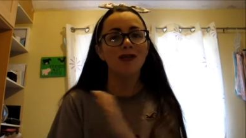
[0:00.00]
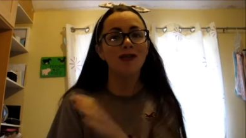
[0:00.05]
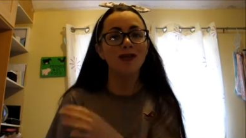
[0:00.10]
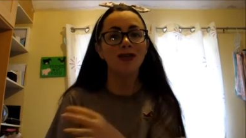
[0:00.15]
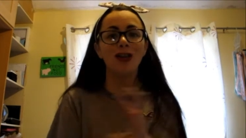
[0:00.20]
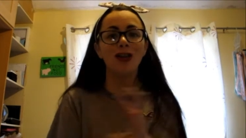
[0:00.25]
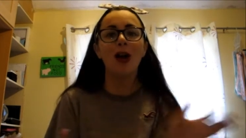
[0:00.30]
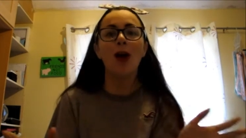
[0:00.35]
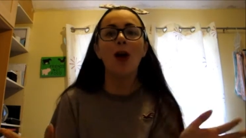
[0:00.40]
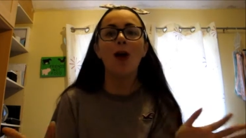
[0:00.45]

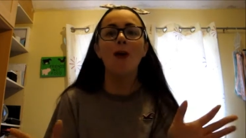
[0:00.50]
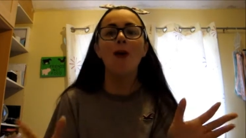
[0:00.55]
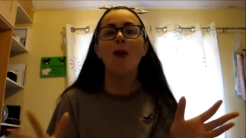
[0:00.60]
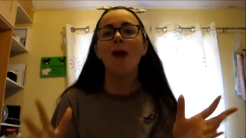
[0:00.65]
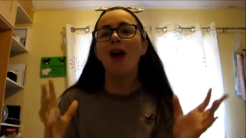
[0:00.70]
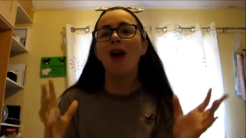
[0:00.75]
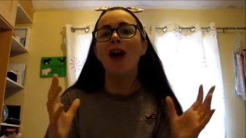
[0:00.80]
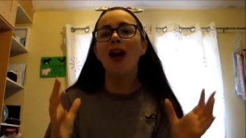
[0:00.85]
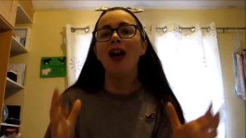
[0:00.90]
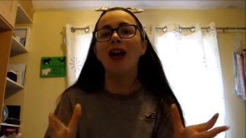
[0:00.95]
So
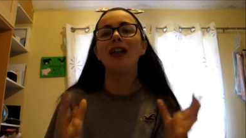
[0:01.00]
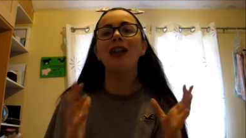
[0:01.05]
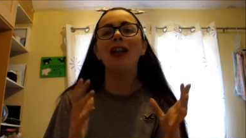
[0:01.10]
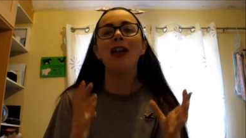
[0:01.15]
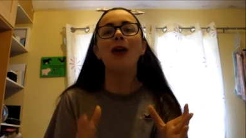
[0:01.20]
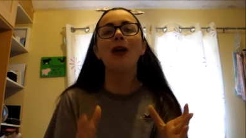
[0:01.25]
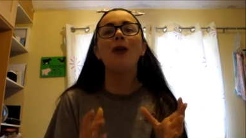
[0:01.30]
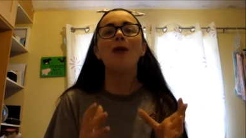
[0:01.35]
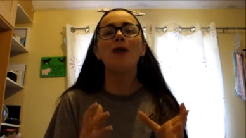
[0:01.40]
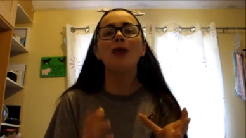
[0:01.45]
I
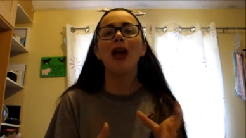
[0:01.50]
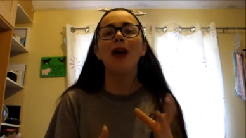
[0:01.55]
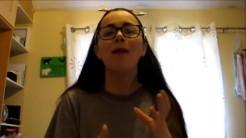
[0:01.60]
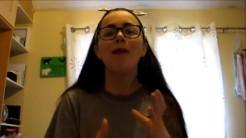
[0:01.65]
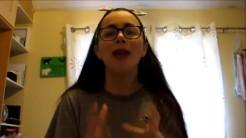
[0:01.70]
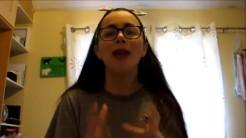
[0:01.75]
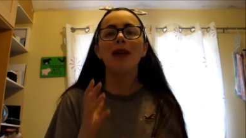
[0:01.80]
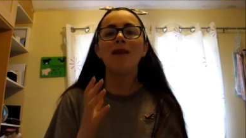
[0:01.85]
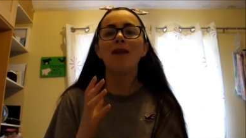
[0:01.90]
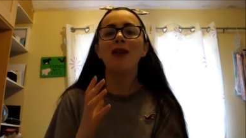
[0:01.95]
knew that
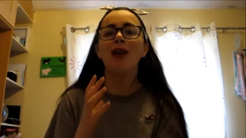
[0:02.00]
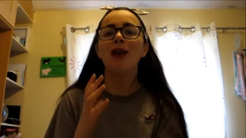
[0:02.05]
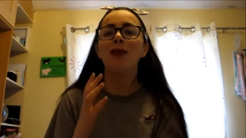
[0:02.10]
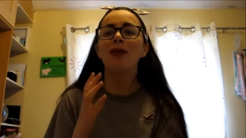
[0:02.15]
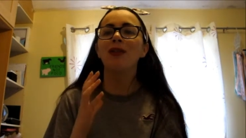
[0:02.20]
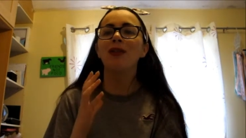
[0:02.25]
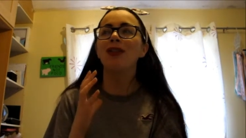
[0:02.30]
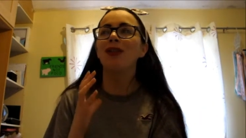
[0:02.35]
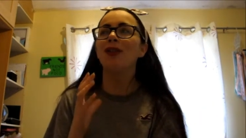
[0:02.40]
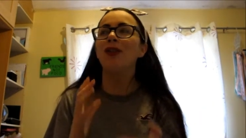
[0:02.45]
maybe I
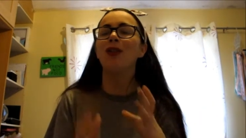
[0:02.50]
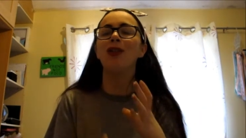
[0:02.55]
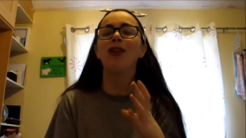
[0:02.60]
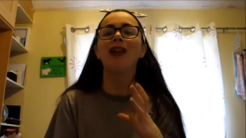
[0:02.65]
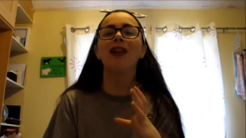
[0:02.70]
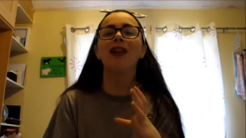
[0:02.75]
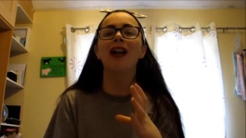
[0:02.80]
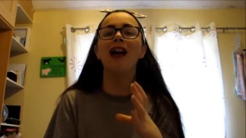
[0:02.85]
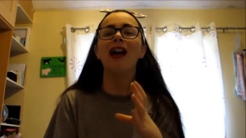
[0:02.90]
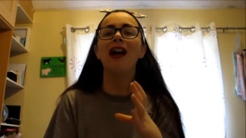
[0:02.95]
was
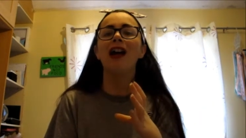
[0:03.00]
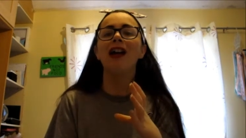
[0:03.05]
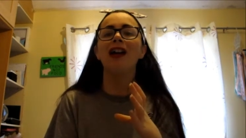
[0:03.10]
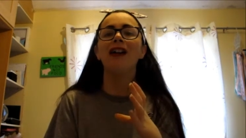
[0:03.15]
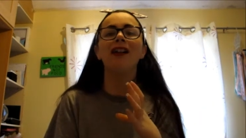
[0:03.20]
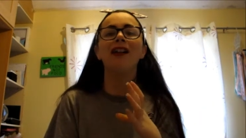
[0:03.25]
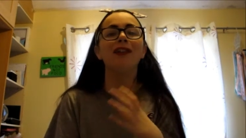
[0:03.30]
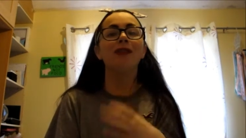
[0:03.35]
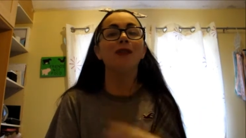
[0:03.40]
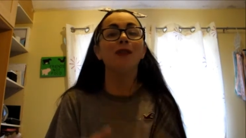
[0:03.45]
looking at
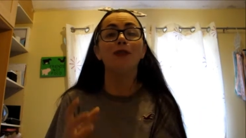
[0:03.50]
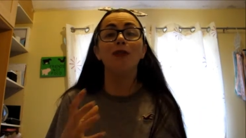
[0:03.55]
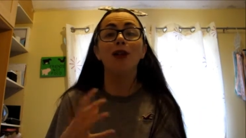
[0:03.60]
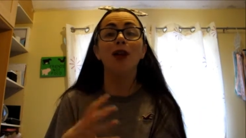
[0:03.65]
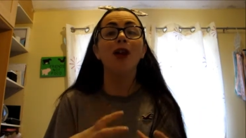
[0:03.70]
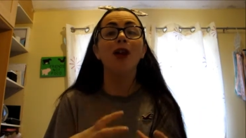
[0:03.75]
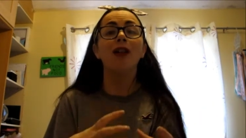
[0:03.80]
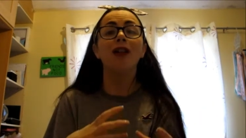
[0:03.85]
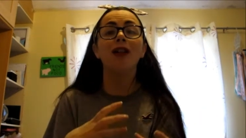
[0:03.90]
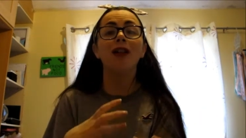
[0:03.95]
it in the
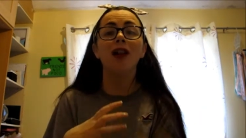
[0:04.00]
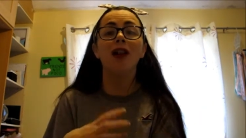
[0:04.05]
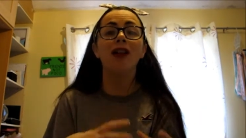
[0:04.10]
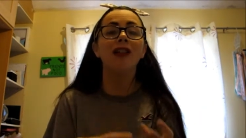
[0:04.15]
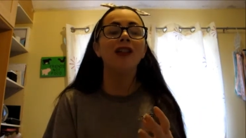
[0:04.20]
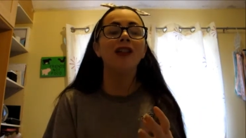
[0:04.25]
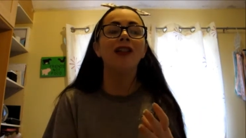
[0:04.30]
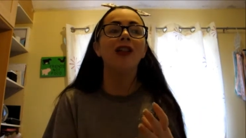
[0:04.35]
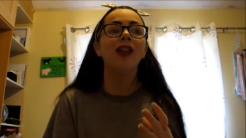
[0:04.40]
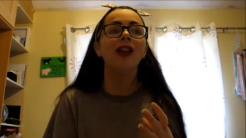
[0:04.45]
wrong
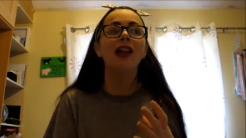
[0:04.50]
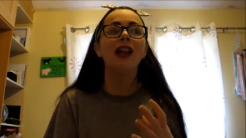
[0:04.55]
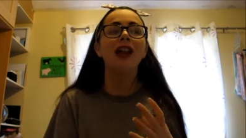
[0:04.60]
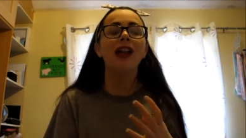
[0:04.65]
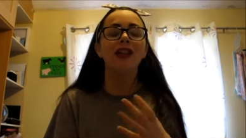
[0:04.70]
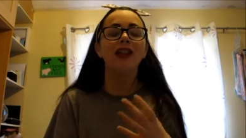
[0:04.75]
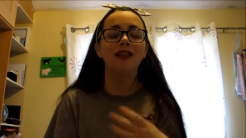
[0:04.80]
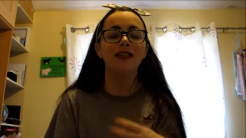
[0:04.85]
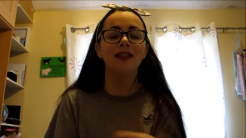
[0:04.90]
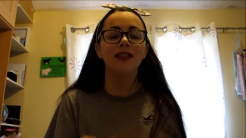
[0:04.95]
kind of light
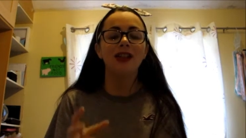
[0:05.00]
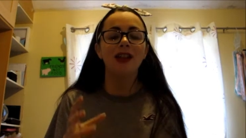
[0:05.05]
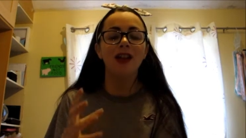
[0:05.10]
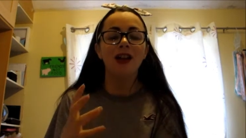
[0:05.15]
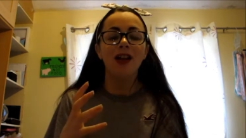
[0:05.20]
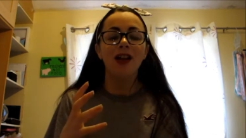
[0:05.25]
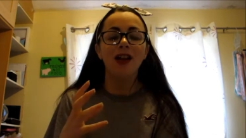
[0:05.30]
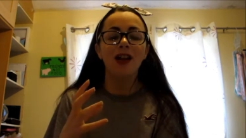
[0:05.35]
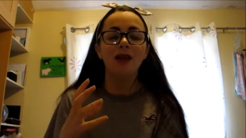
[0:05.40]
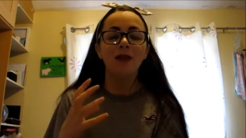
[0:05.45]
and
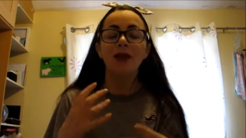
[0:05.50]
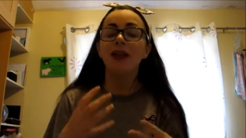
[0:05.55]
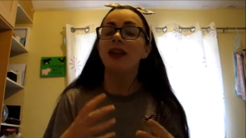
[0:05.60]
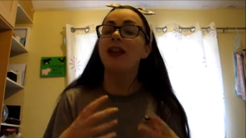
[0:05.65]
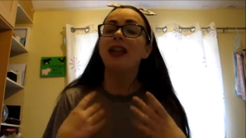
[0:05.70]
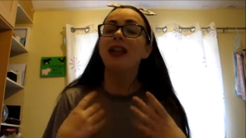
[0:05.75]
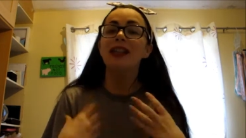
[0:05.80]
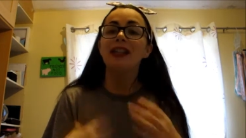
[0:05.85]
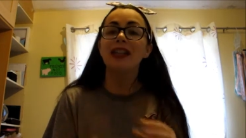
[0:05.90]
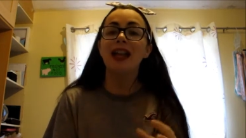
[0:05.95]
when
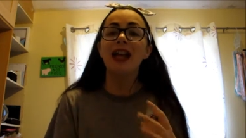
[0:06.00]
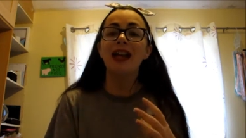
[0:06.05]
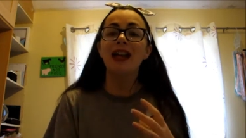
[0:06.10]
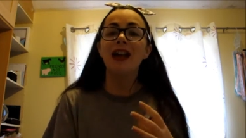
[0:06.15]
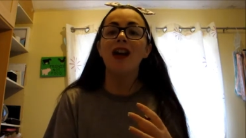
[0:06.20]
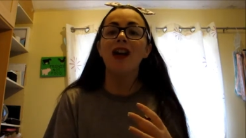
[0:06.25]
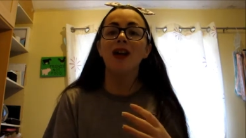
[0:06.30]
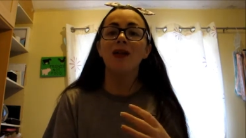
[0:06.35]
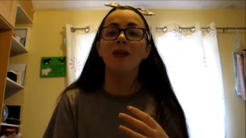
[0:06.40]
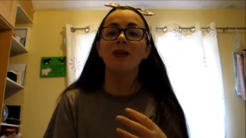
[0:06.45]
they said
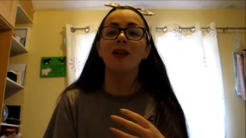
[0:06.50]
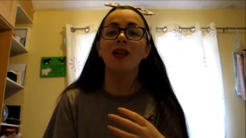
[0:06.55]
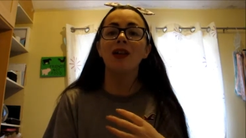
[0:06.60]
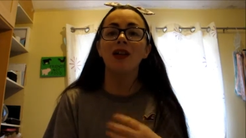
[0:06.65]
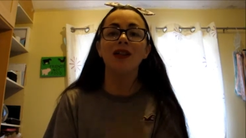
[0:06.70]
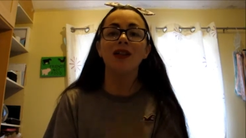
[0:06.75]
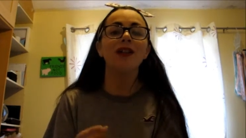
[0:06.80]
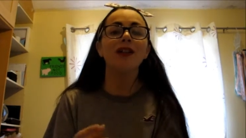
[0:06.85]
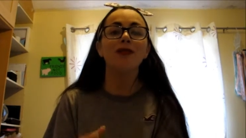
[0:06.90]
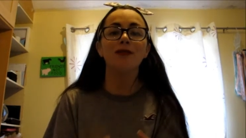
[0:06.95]
it, I was
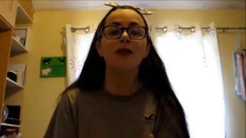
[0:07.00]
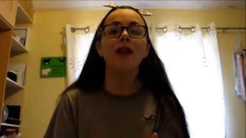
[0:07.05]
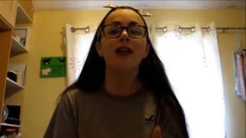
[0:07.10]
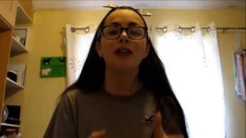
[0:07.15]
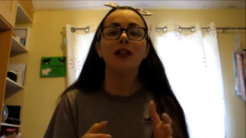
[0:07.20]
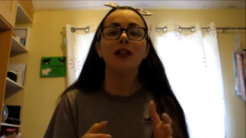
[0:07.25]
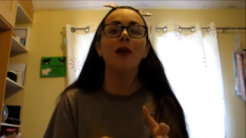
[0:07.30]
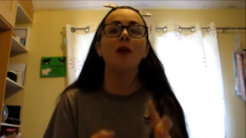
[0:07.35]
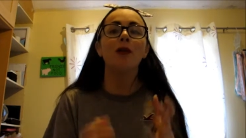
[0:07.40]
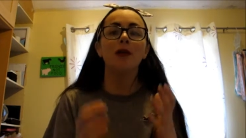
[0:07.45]
kind of like,
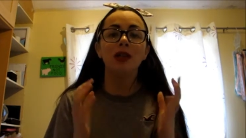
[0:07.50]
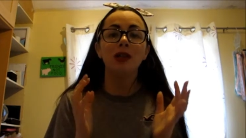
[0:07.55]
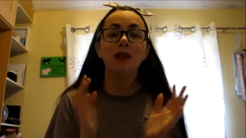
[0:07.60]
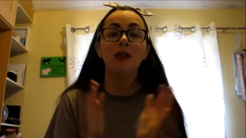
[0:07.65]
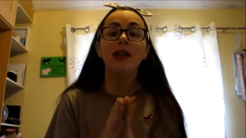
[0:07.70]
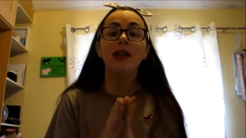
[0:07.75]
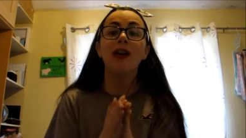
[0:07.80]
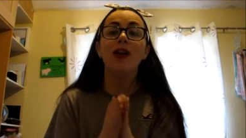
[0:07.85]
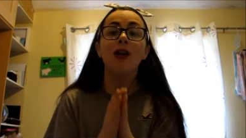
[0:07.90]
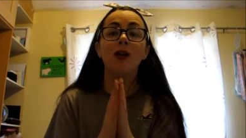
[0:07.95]
right, no, you
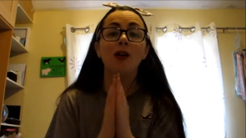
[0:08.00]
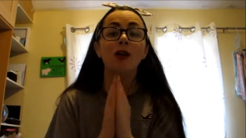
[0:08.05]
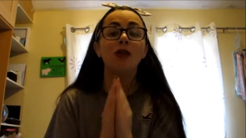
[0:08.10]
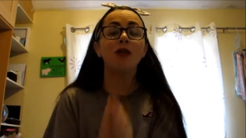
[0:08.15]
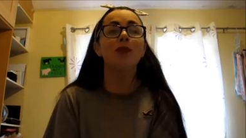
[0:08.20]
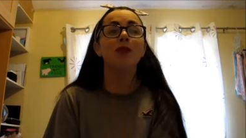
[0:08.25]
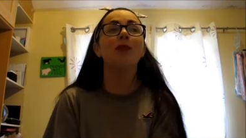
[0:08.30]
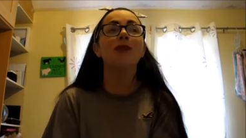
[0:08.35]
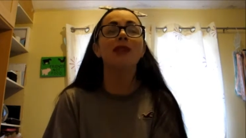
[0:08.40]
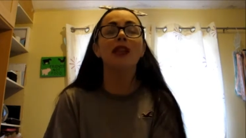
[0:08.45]
are
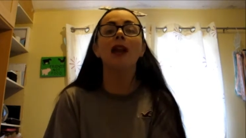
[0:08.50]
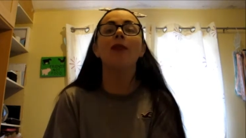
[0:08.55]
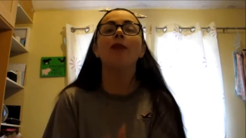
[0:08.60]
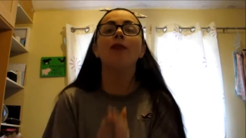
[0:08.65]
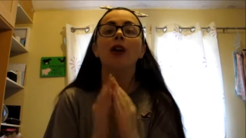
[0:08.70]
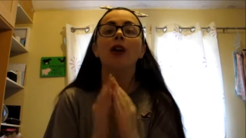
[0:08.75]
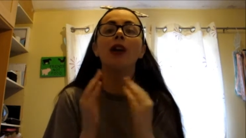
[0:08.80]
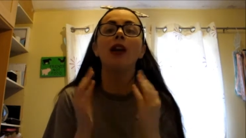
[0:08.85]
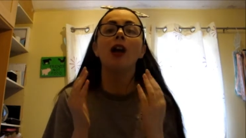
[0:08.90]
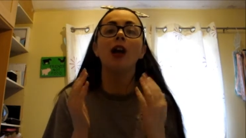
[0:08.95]
100%
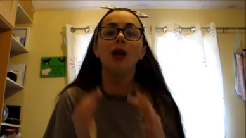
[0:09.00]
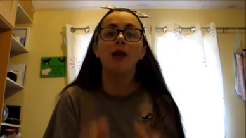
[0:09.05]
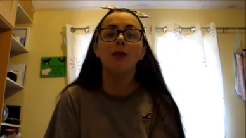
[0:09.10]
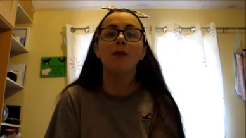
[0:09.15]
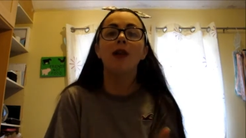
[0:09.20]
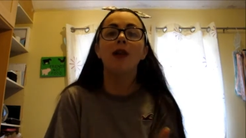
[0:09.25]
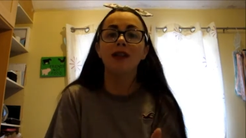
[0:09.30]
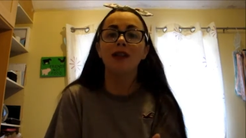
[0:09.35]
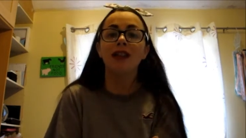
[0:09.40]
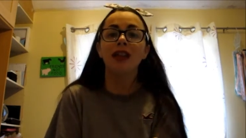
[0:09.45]
right.
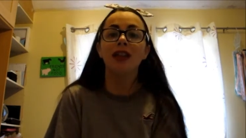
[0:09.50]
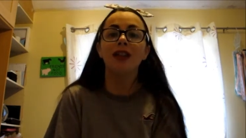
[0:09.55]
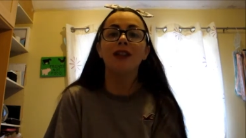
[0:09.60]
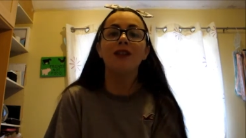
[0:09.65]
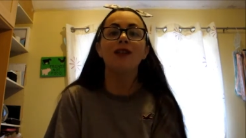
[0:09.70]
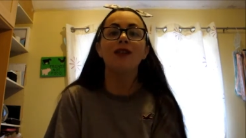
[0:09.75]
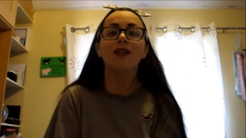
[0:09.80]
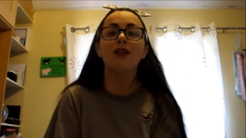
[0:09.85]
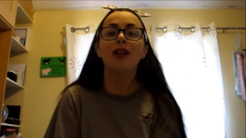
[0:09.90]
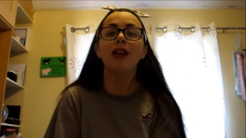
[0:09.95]
I'm not
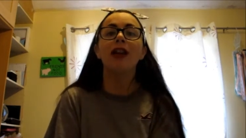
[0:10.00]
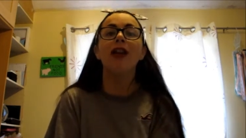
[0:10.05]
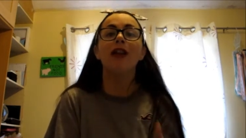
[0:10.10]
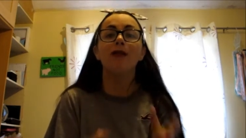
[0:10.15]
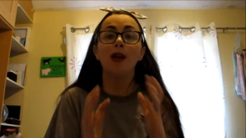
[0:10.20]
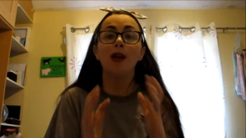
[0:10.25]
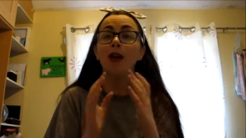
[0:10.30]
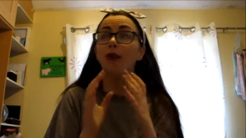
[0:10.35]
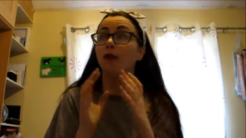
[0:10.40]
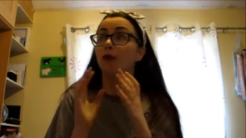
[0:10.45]
thinking straight.
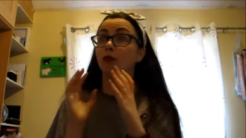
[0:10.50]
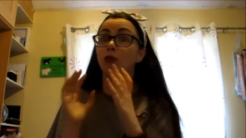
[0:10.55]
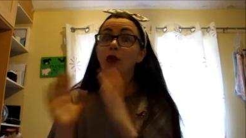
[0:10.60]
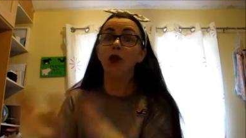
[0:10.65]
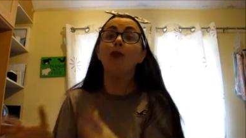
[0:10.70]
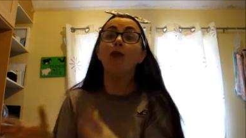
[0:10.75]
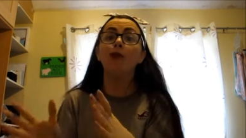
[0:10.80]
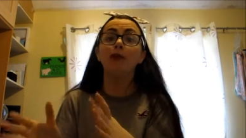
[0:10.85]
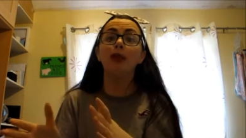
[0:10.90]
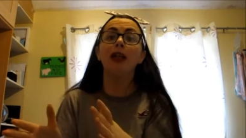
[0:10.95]
I've had a
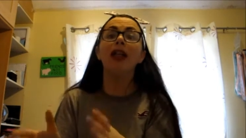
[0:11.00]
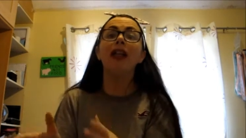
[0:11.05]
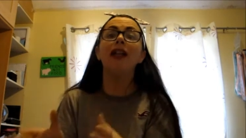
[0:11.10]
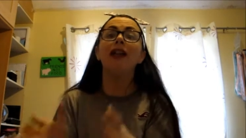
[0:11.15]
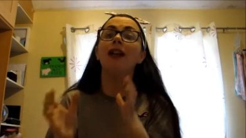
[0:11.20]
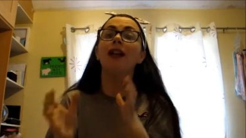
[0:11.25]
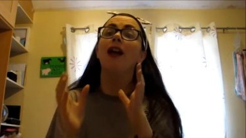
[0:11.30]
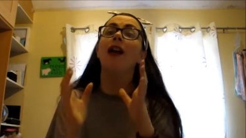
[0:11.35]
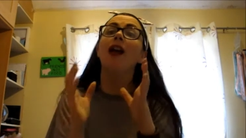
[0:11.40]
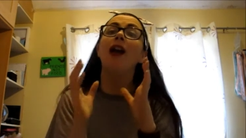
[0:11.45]
rough week.